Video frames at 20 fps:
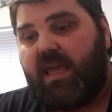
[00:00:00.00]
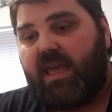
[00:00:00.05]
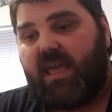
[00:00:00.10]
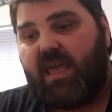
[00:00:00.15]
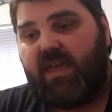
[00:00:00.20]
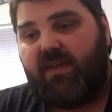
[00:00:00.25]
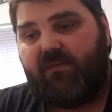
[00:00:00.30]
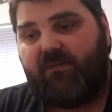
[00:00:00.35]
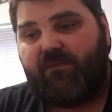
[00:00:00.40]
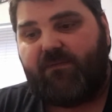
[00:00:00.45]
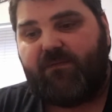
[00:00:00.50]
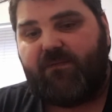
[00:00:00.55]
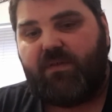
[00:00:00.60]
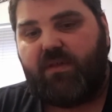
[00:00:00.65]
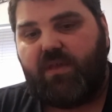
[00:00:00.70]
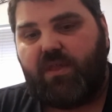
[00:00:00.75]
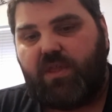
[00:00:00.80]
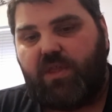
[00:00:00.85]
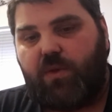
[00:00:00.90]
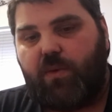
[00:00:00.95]
if
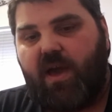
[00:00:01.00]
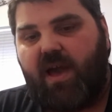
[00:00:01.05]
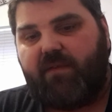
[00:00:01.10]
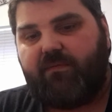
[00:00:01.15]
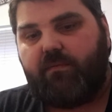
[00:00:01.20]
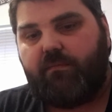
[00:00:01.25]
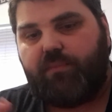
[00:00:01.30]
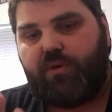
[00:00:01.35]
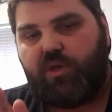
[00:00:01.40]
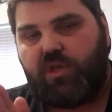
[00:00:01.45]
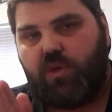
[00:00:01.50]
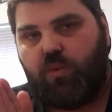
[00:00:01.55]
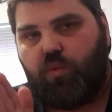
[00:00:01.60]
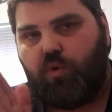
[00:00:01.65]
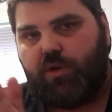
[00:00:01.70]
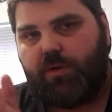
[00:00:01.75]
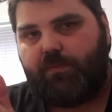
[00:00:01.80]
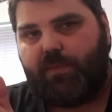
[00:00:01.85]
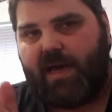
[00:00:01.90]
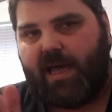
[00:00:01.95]
you haven't put your
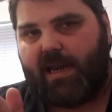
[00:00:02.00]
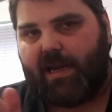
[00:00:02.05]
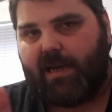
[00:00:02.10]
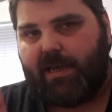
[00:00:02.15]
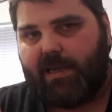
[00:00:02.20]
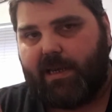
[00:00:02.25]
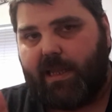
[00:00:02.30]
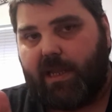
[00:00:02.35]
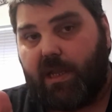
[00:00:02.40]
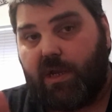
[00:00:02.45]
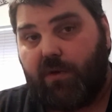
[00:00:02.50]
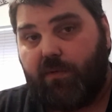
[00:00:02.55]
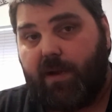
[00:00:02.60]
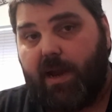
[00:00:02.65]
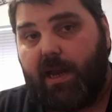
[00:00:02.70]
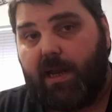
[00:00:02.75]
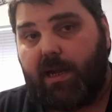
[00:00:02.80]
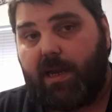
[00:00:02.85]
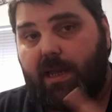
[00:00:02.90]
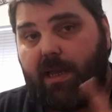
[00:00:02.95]
wood paneling in
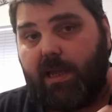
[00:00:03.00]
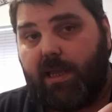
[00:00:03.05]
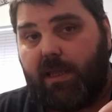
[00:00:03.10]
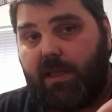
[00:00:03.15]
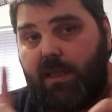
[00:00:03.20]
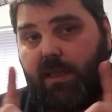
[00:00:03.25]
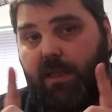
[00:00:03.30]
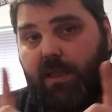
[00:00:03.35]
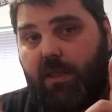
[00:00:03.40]
correctly,